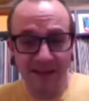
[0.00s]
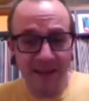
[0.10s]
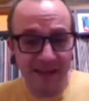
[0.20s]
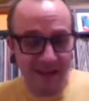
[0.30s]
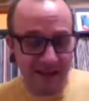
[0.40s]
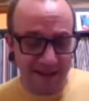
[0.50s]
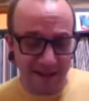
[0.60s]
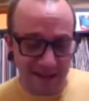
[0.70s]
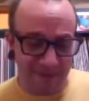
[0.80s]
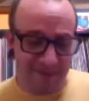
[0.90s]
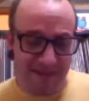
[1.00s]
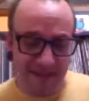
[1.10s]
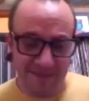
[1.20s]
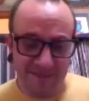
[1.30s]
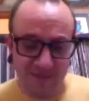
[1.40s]
it
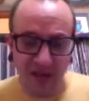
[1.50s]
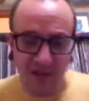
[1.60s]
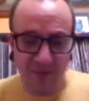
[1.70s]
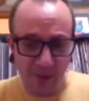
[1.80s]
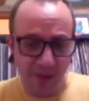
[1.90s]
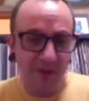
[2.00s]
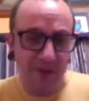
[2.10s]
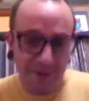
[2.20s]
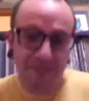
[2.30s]
shakes your balls.